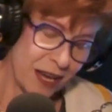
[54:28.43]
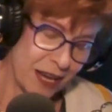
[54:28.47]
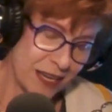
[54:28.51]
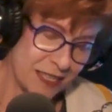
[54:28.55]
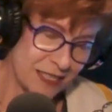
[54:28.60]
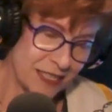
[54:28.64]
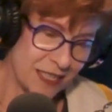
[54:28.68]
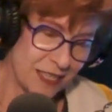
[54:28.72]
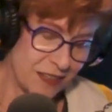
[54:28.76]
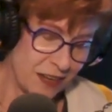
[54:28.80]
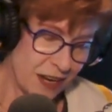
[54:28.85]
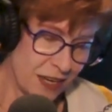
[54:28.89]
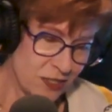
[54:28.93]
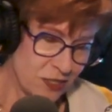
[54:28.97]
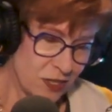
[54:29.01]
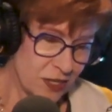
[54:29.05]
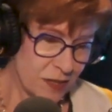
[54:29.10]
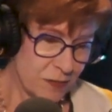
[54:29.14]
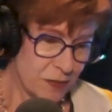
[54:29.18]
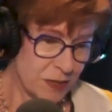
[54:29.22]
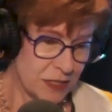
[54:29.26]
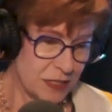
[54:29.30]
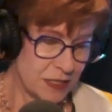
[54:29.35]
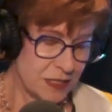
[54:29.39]
I said, I talk
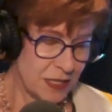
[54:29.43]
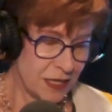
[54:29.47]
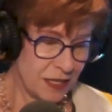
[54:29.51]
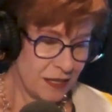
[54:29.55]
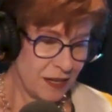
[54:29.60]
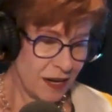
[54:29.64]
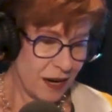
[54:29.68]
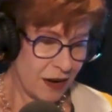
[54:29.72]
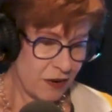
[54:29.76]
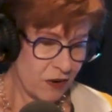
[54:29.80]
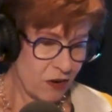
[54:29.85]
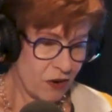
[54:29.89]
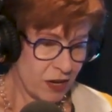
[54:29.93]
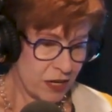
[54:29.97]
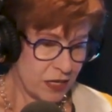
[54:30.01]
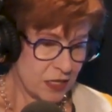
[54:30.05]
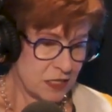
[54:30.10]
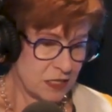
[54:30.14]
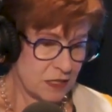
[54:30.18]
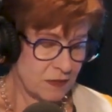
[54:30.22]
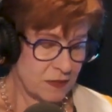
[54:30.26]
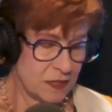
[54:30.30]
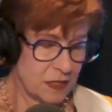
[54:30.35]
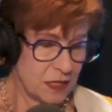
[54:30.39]
about state, our
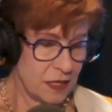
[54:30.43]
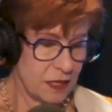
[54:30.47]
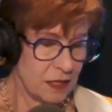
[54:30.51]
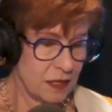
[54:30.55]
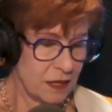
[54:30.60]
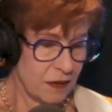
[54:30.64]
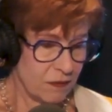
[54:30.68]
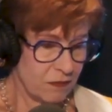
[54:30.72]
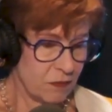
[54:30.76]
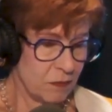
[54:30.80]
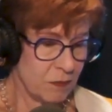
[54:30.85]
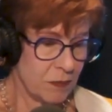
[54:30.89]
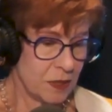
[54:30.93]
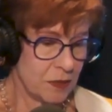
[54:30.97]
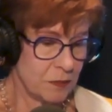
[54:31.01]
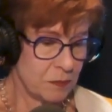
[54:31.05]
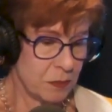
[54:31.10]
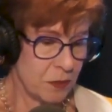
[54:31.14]
audits of state government,